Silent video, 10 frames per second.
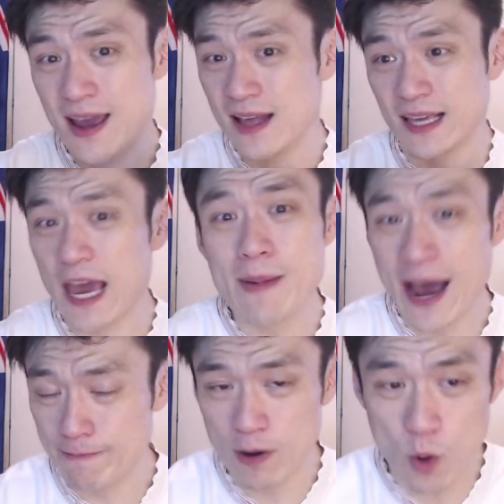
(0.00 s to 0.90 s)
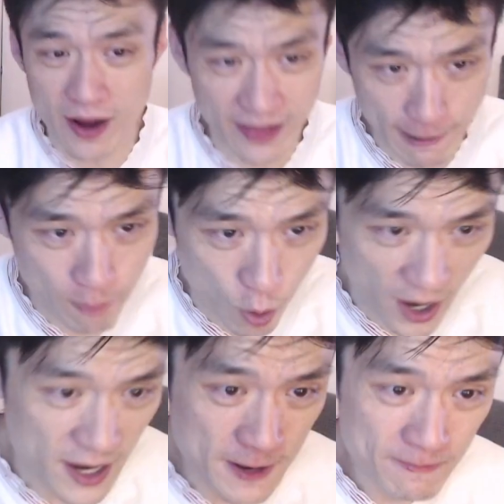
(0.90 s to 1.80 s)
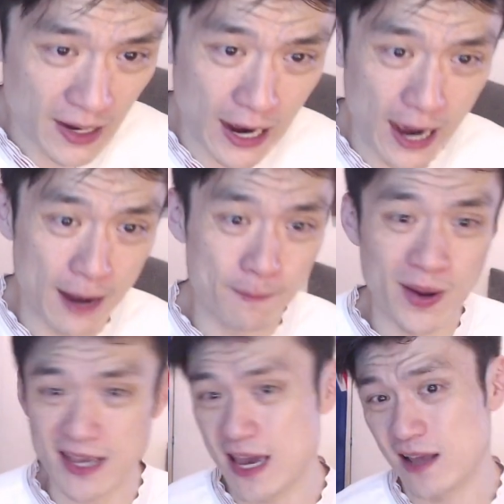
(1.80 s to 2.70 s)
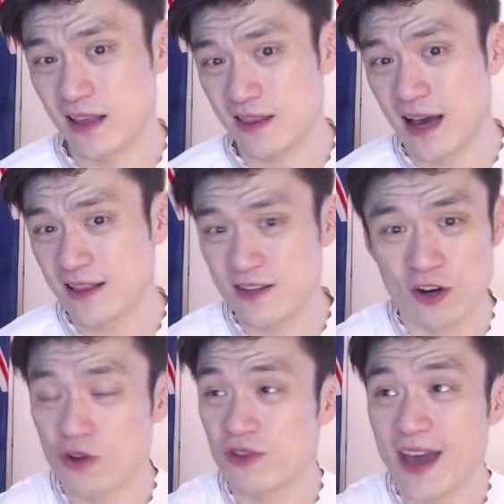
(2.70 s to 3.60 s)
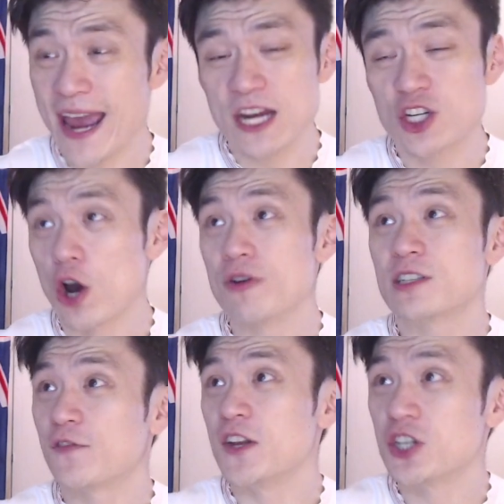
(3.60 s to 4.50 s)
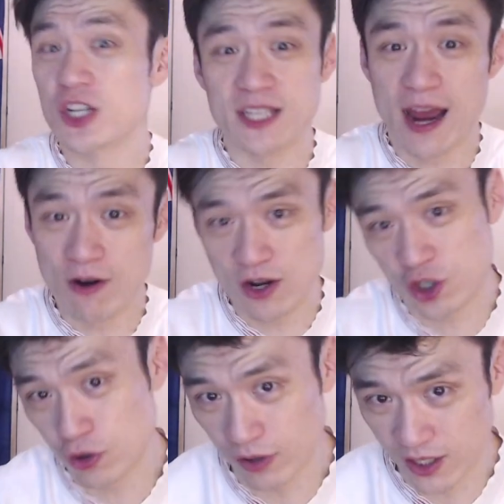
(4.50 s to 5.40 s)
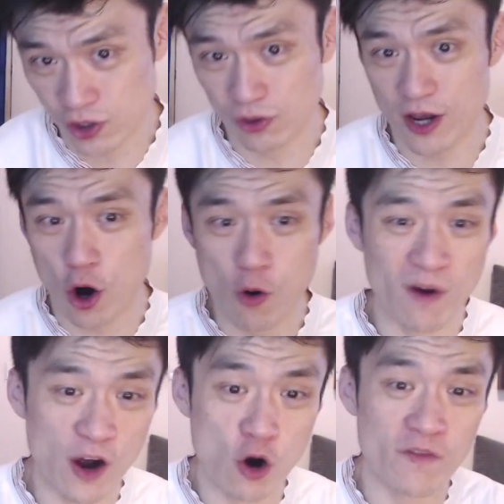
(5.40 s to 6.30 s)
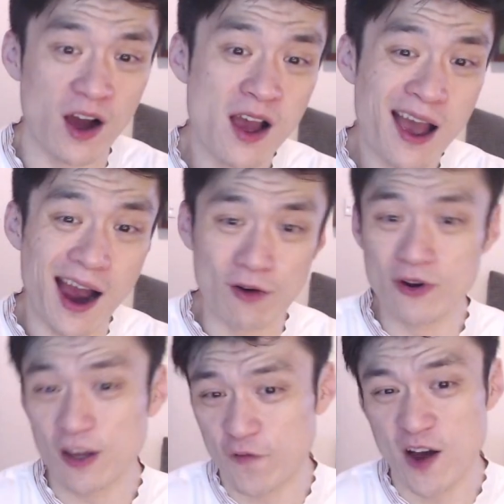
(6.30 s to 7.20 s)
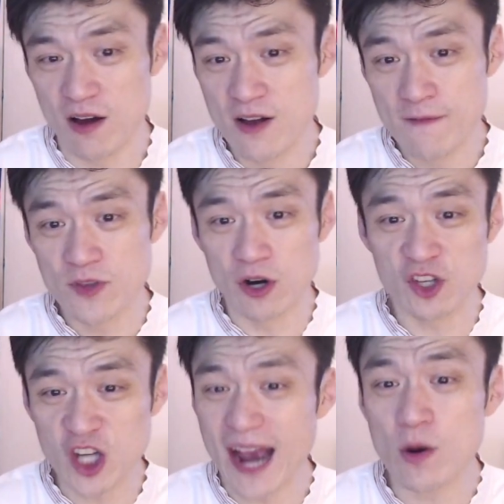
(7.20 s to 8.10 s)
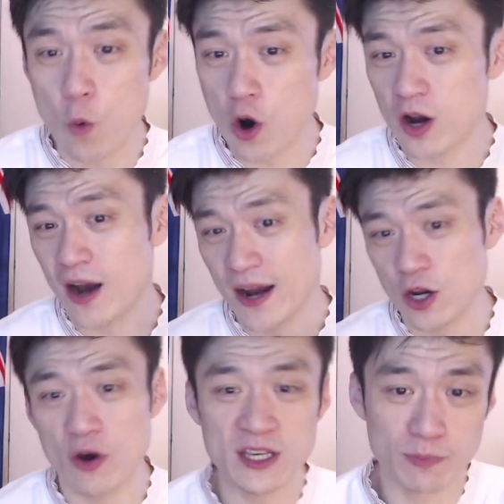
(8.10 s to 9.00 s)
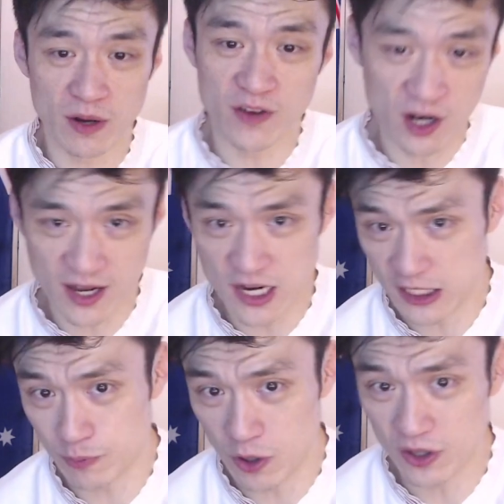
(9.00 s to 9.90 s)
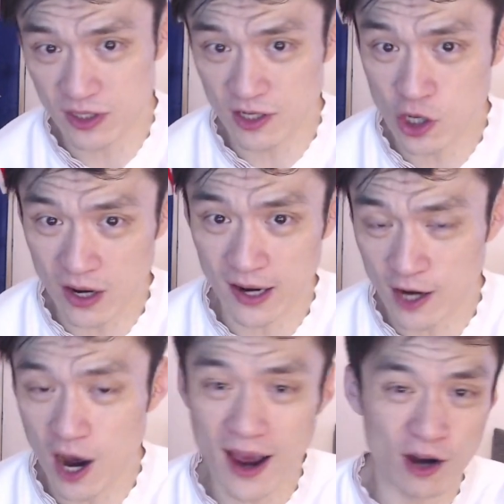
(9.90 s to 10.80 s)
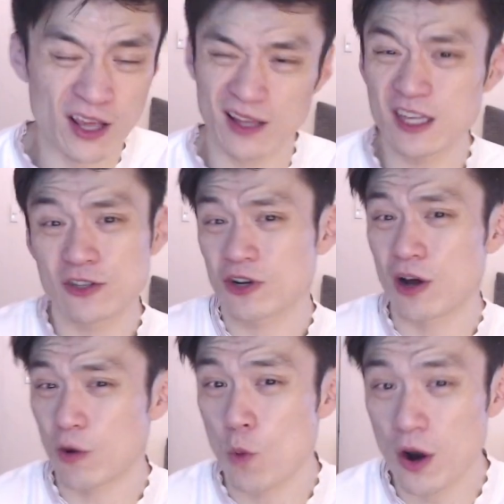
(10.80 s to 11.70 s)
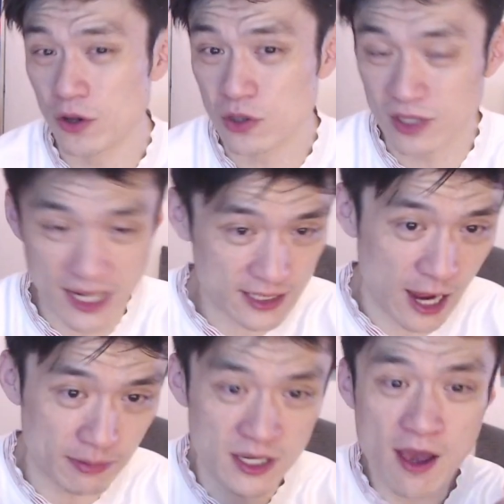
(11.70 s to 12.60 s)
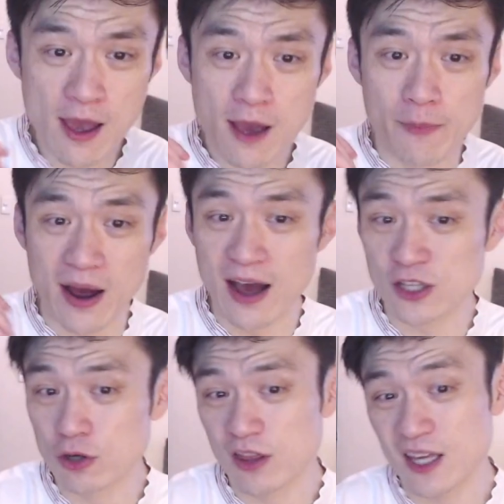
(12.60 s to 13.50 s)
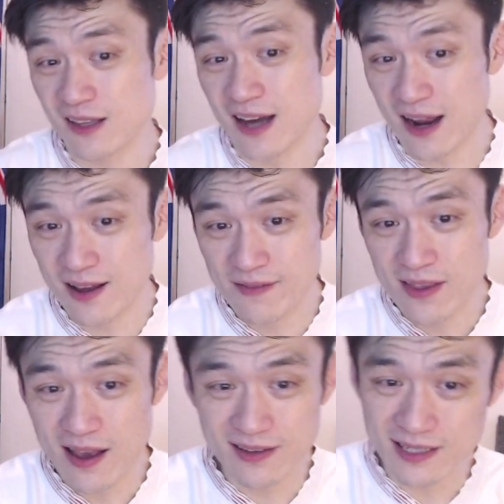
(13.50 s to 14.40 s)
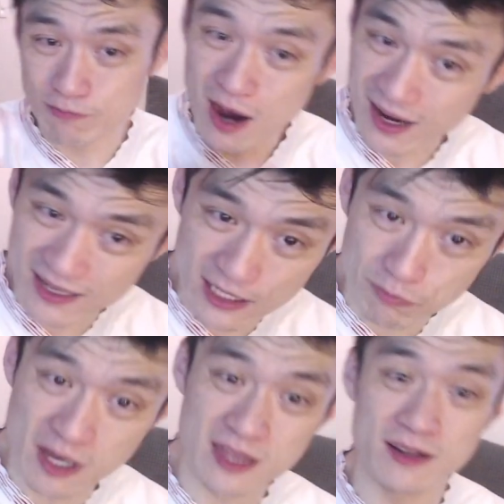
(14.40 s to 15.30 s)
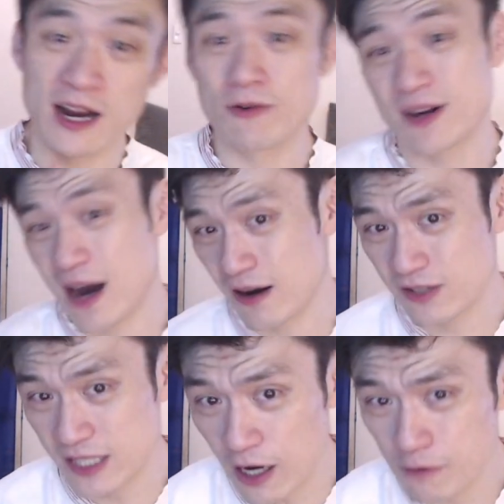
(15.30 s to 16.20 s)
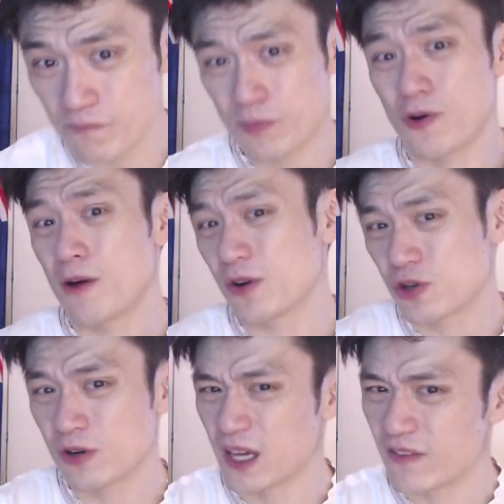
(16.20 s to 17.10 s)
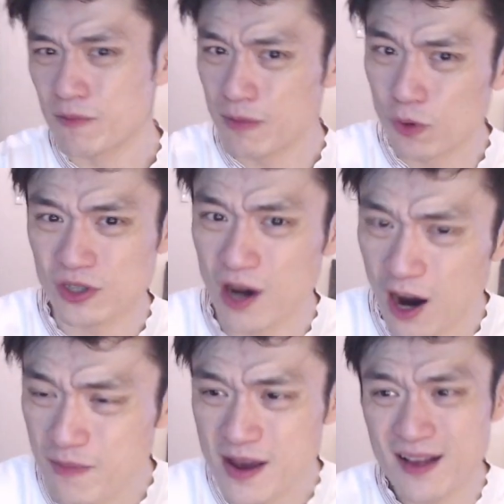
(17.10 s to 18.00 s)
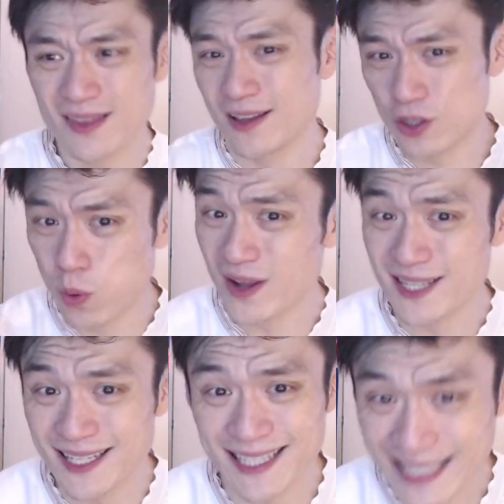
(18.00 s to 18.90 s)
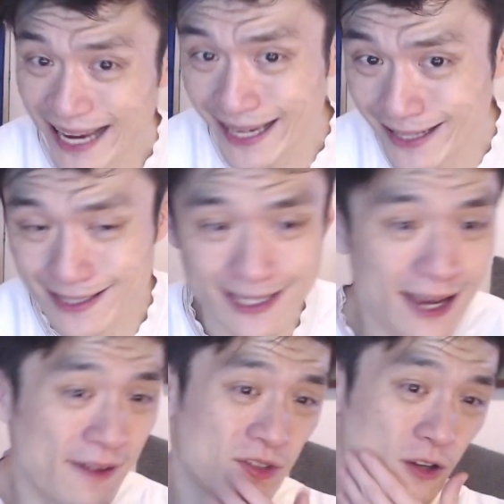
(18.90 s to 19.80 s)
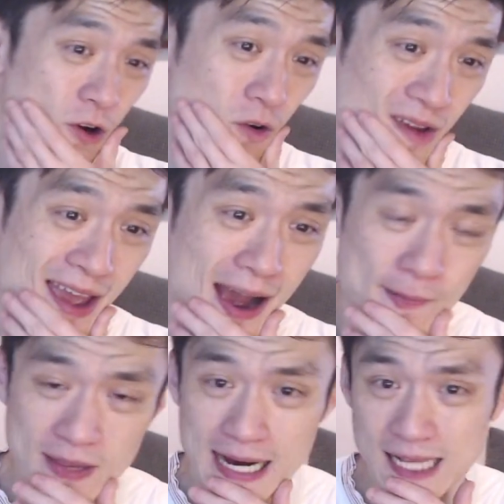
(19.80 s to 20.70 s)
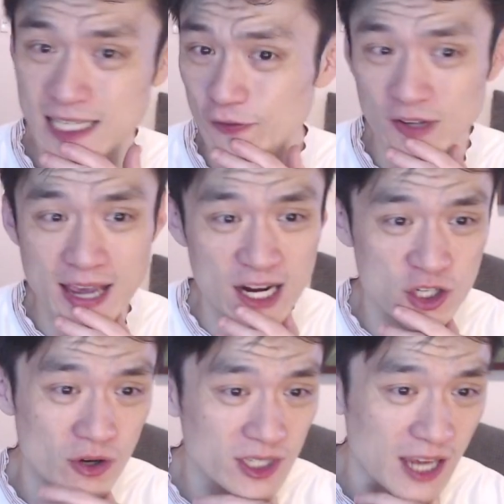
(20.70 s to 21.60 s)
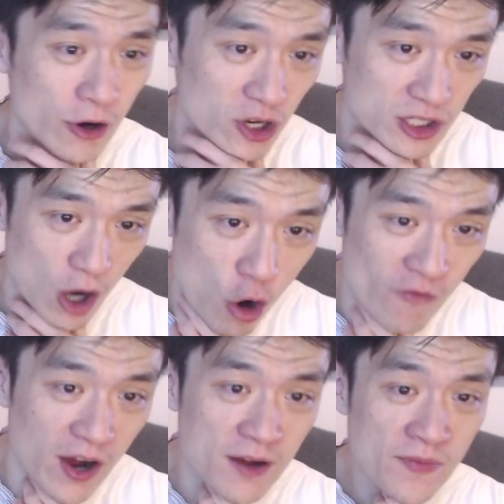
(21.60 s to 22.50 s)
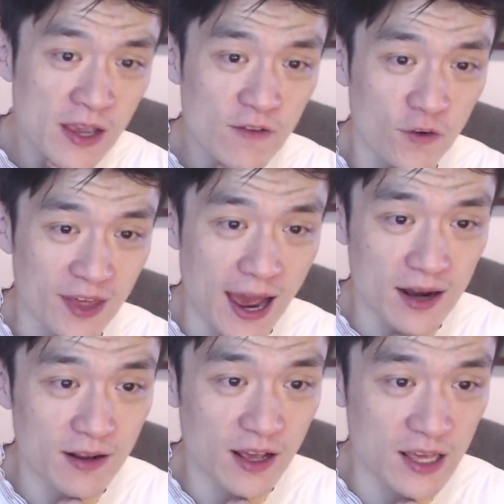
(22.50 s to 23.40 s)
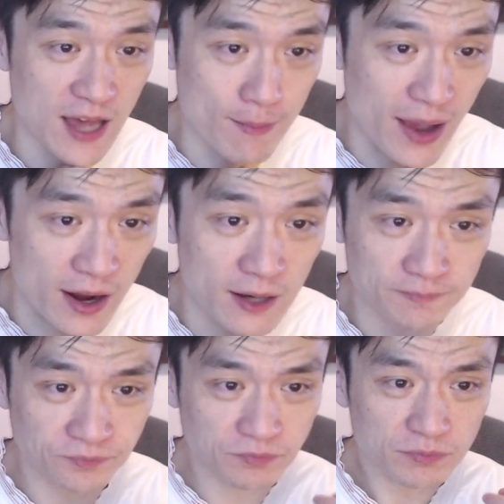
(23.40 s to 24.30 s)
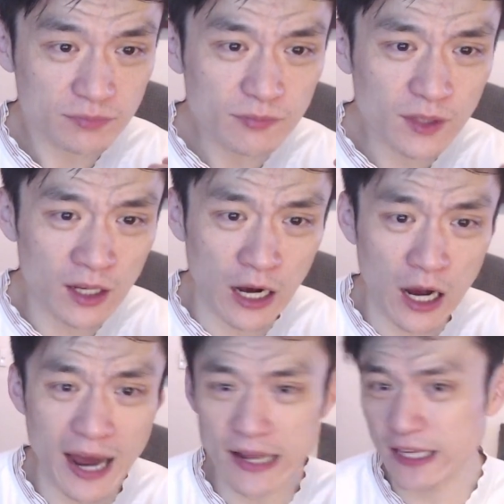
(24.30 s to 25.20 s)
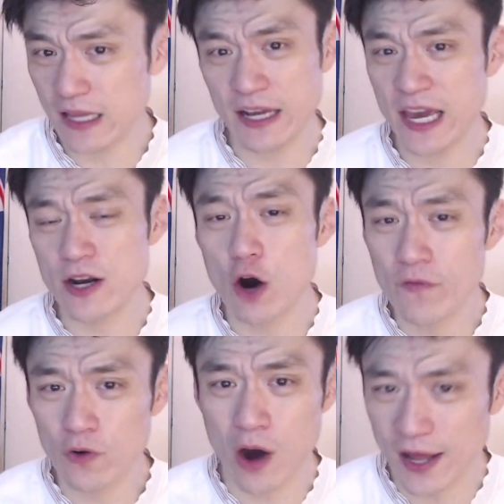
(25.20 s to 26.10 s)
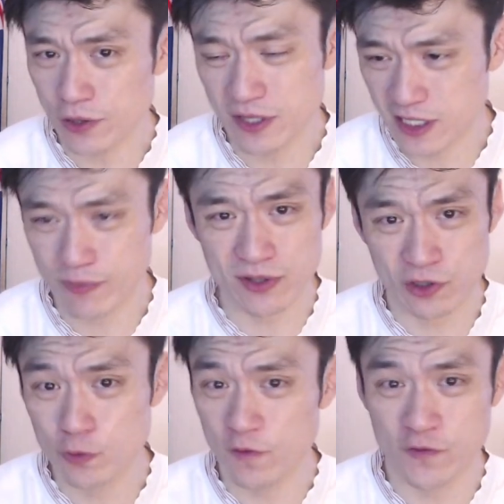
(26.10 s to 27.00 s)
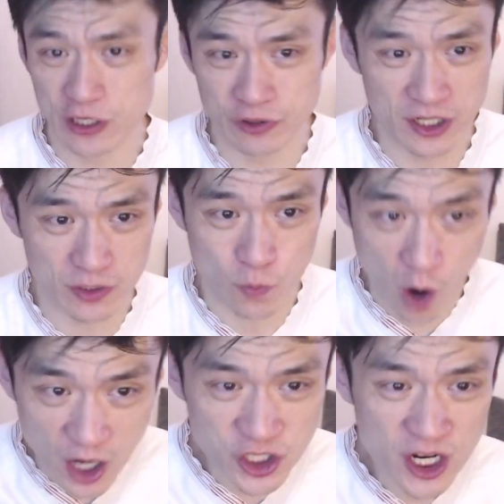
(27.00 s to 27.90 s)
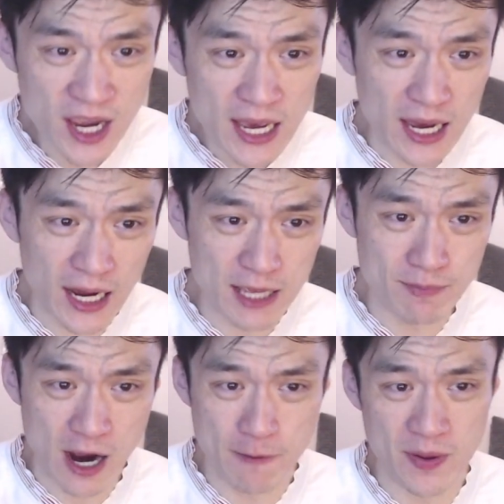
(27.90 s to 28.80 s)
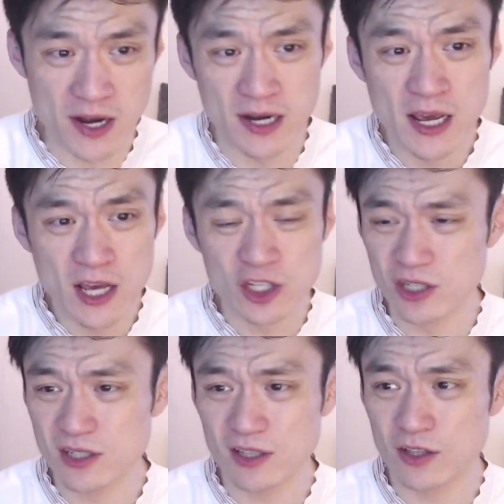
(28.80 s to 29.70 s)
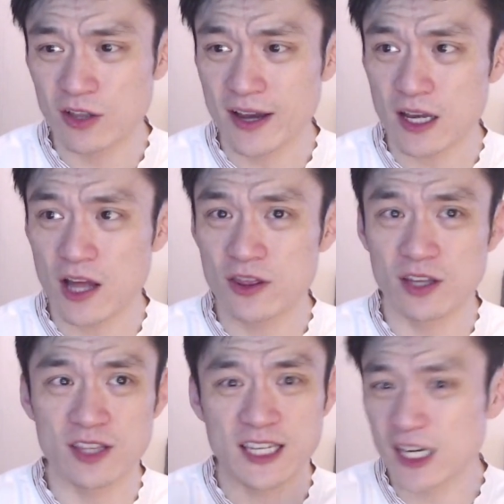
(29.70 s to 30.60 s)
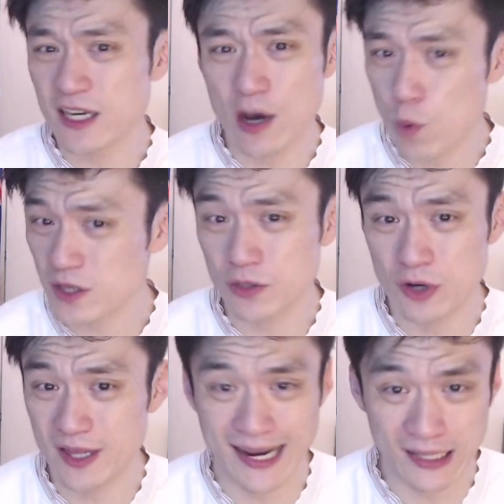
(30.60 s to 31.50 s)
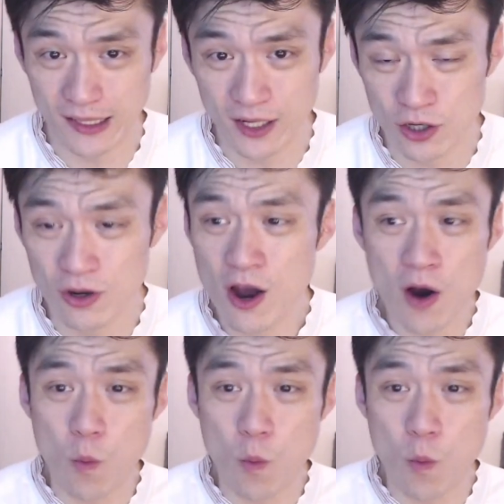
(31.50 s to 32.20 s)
The game had been won at that point. But yeah, the Eddie Jones finishes era truly over. I really felt, Jack Walker, I know he's a bit of an inexperienced guy. I think he's got 1 or 2 test caps. But I do think that Marcus Smith and Henry Arundel probably should have given a bit more time than 20 seconds. So yeah, definitely Eddie Jones' era is over for that in that matter. And again, overall, I thought this game was super frustrating to watch. In my opinion, just like the kicking game wasn't really that clinical.